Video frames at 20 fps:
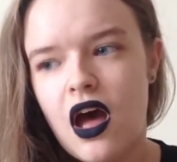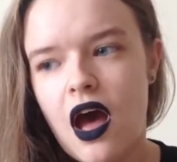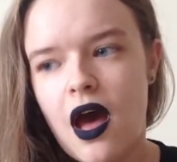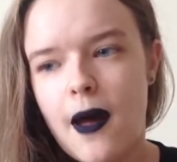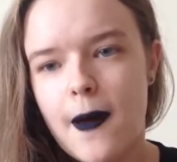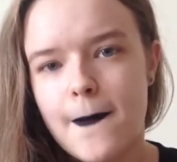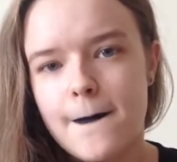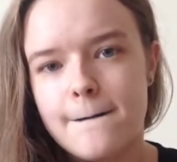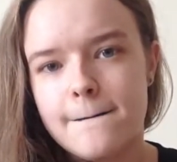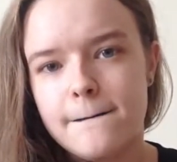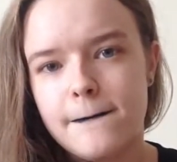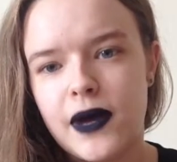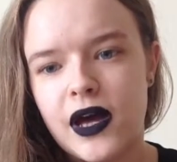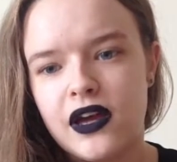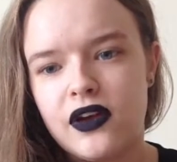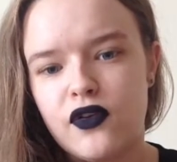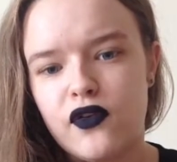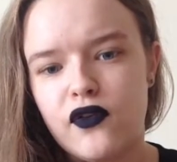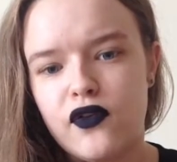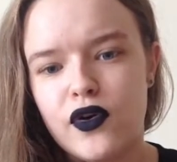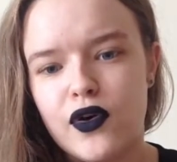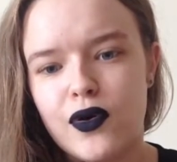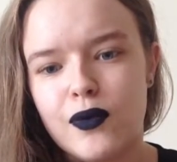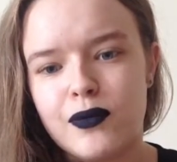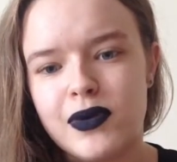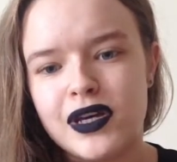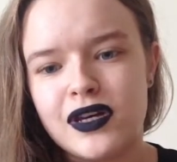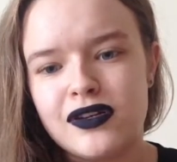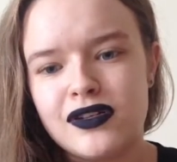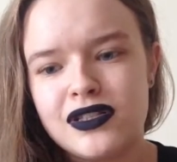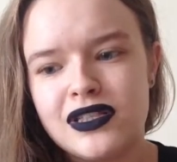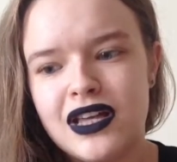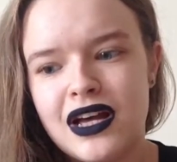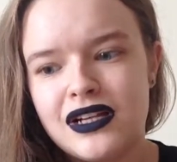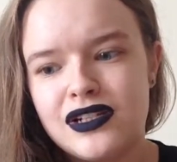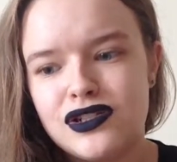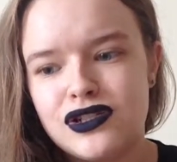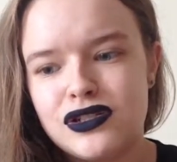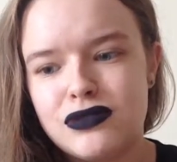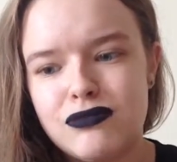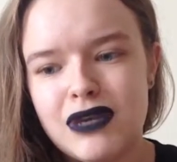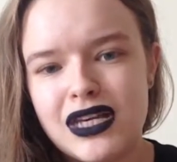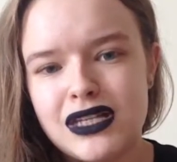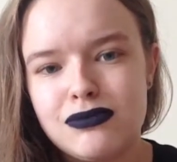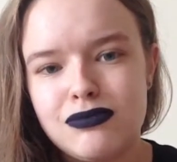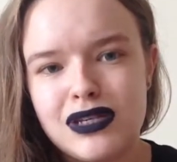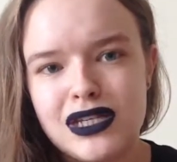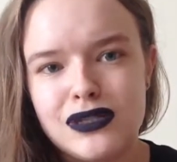by a film, because that just makes